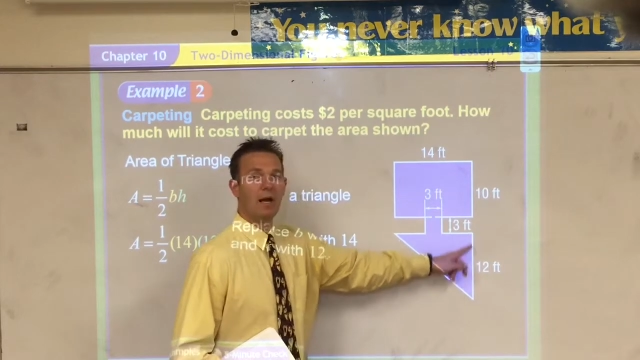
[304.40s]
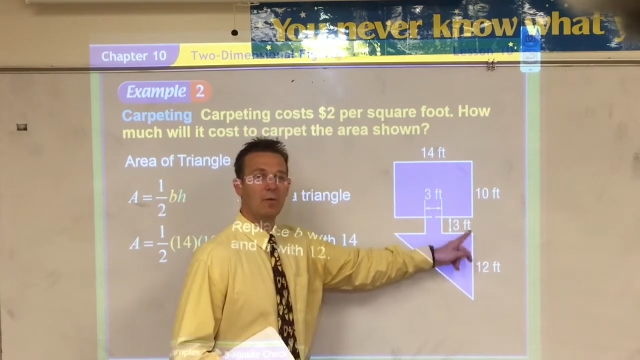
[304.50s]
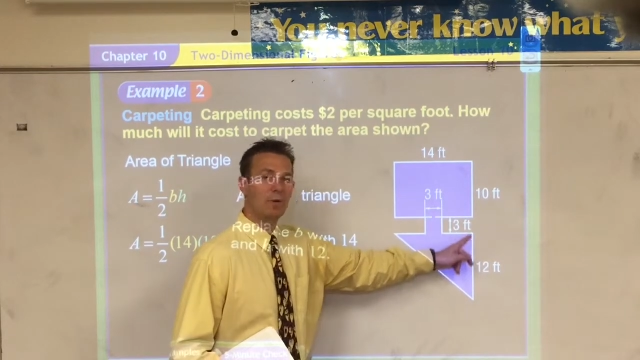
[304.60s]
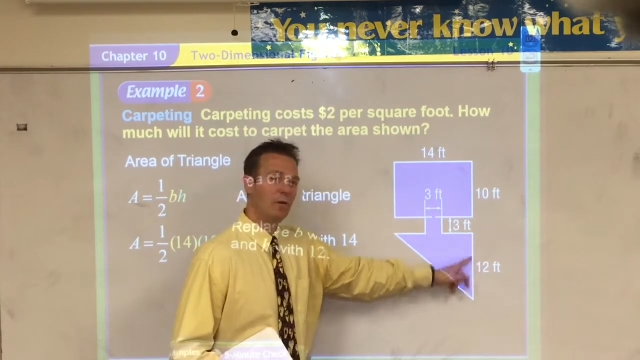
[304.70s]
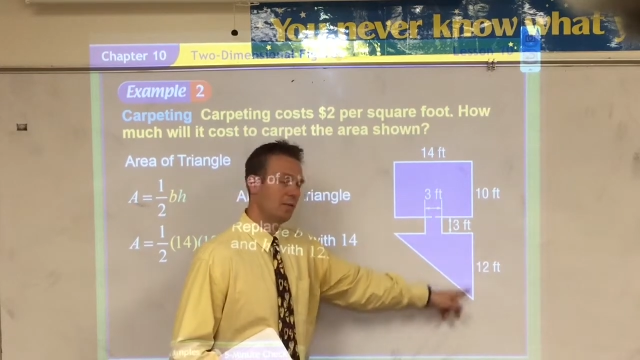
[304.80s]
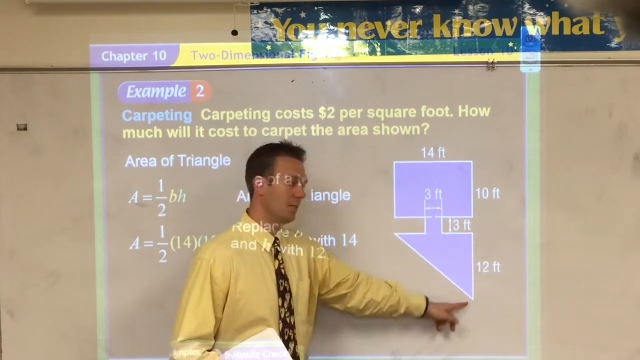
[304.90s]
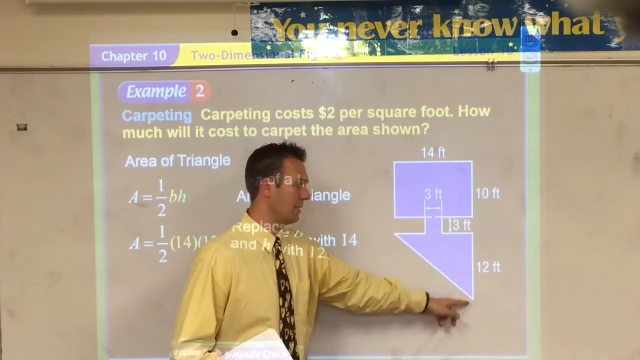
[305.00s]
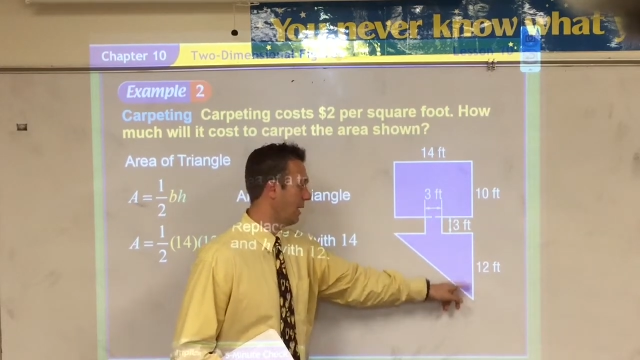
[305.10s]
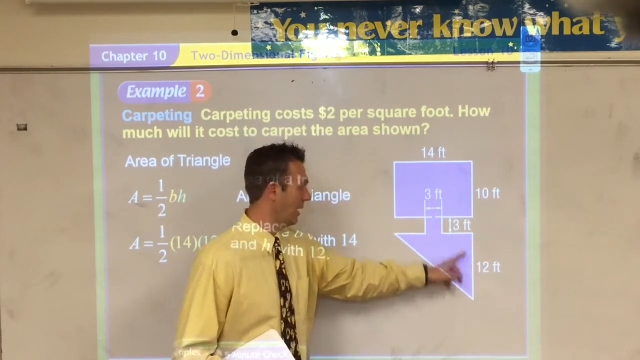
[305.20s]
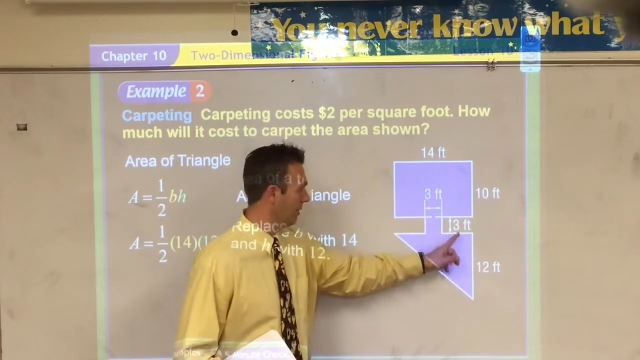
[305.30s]
How do we know this is
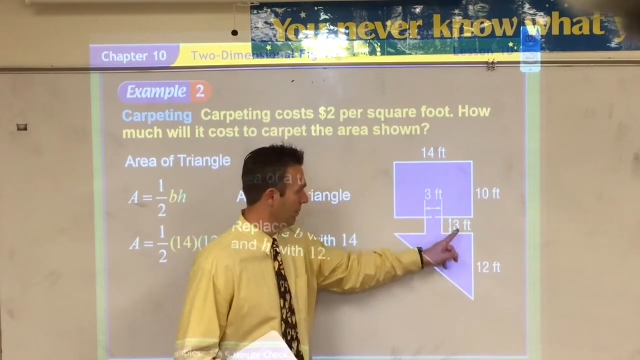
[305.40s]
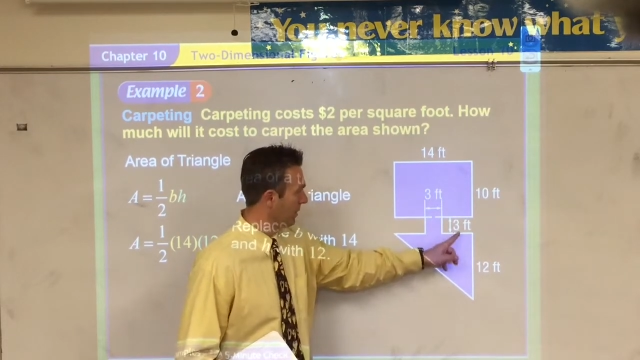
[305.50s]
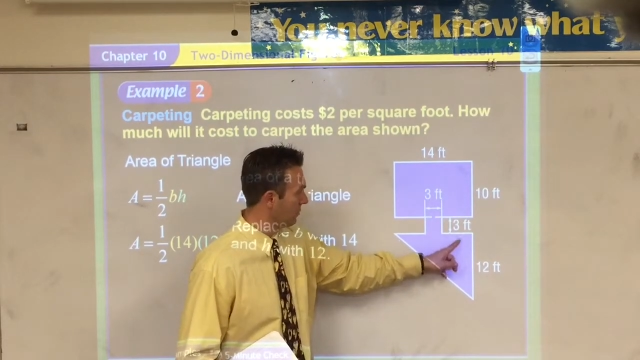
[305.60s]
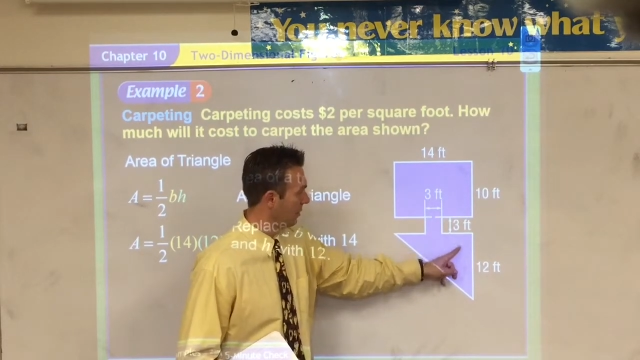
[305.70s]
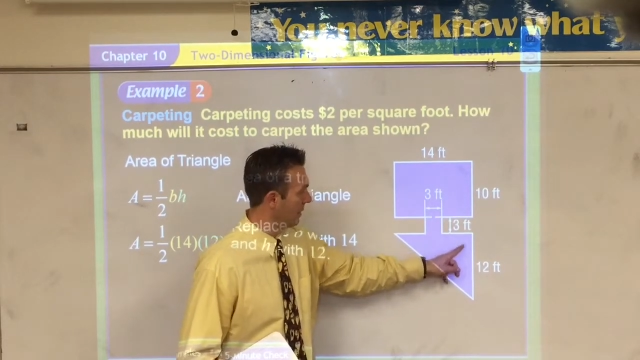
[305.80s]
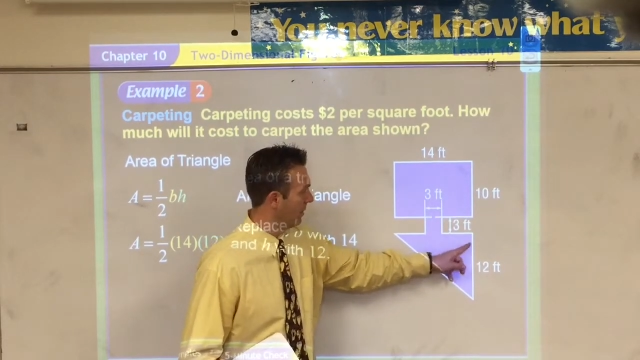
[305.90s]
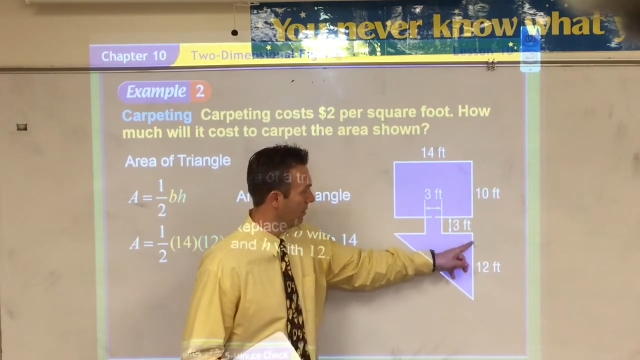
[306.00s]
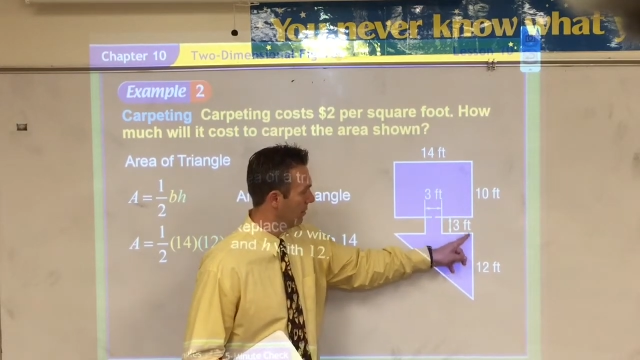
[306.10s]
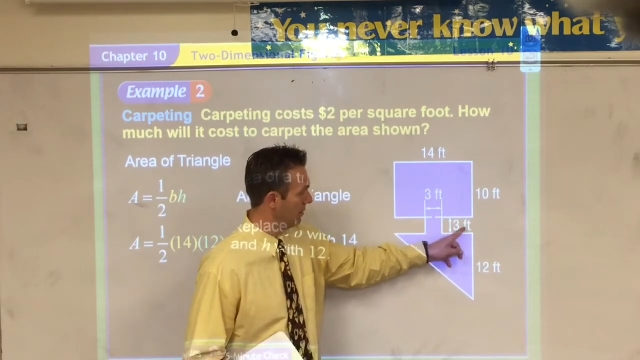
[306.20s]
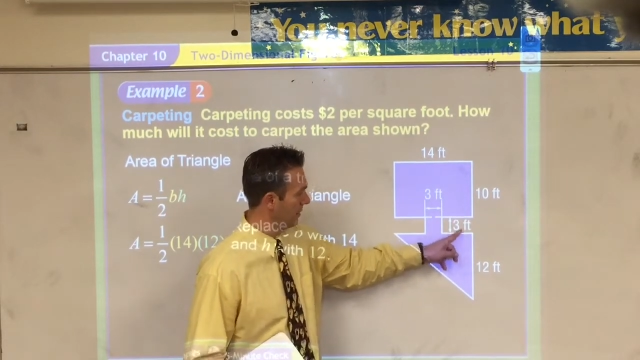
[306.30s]
the height? Because right
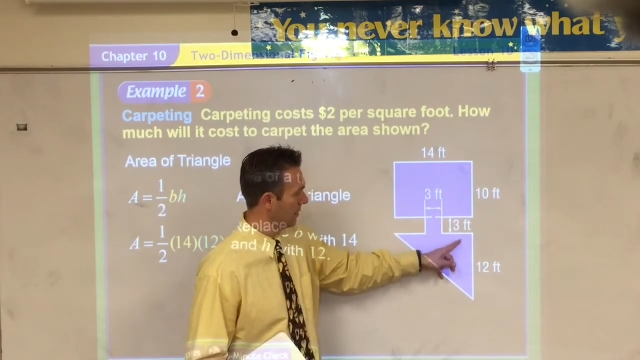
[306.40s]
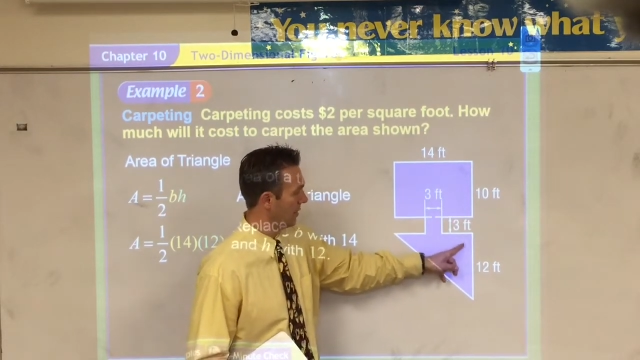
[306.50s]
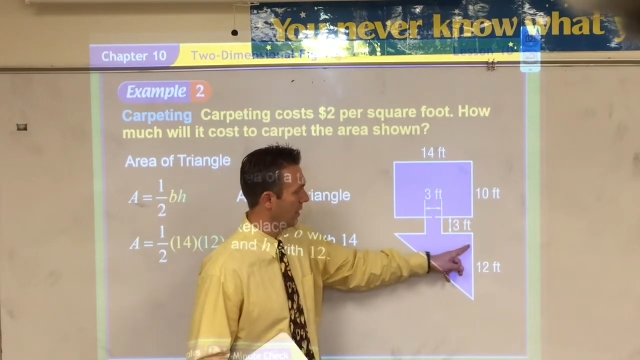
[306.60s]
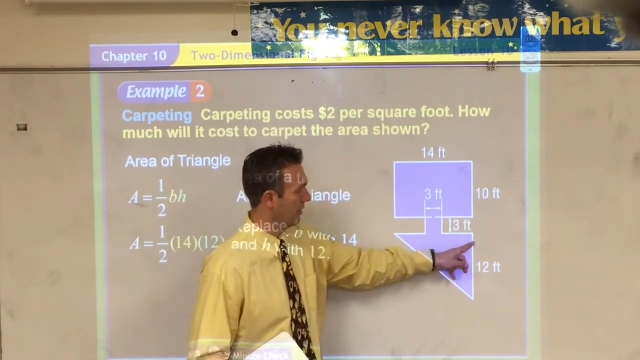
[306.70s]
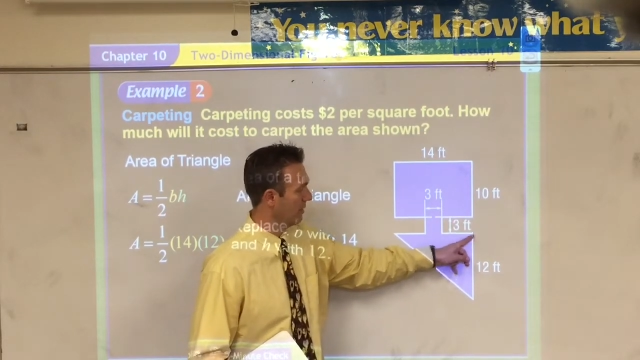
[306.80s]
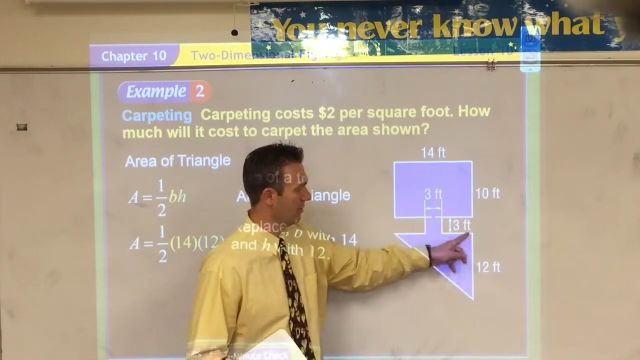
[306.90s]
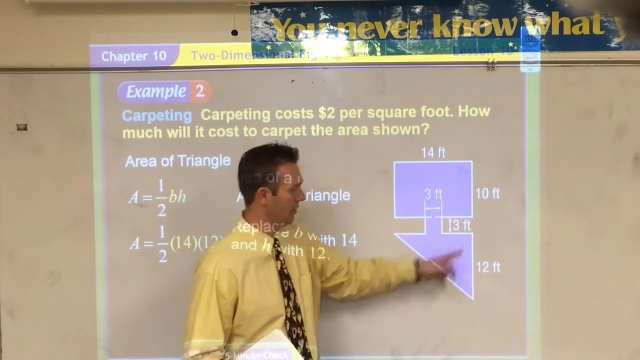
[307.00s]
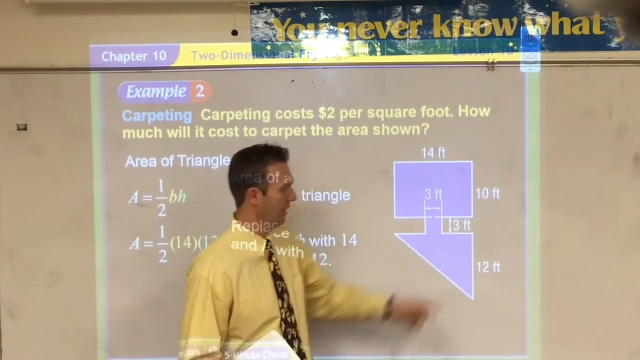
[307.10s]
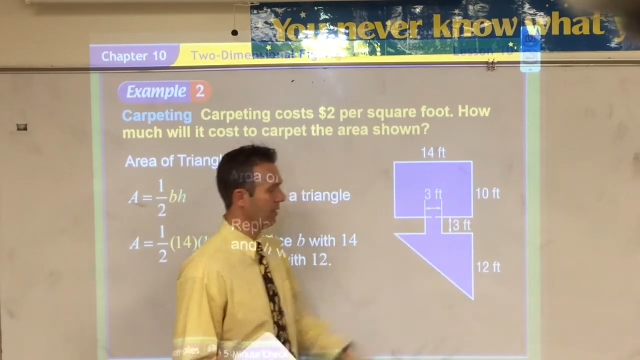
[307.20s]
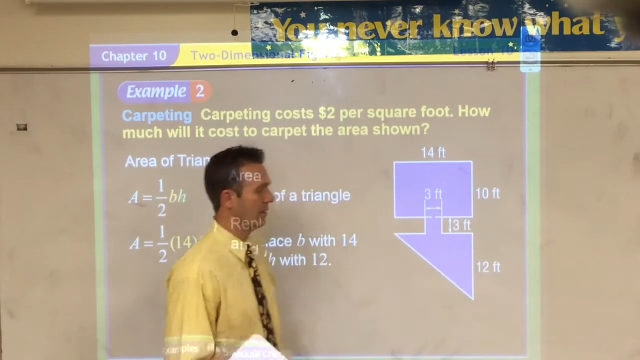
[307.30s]
here is a
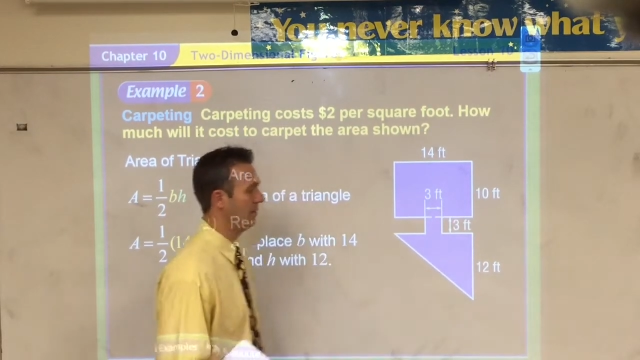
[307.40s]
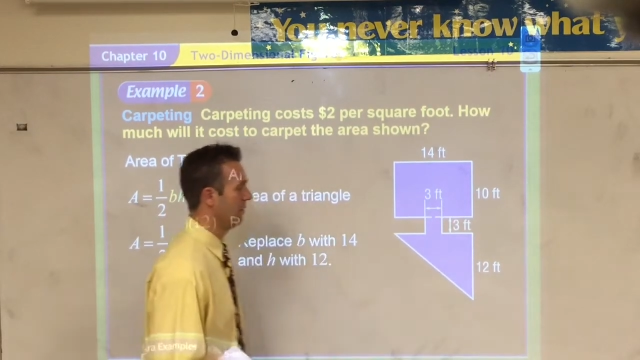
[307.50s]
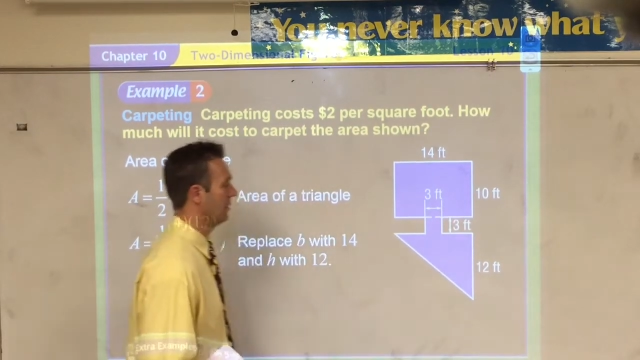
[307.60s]
90-degree angle, if you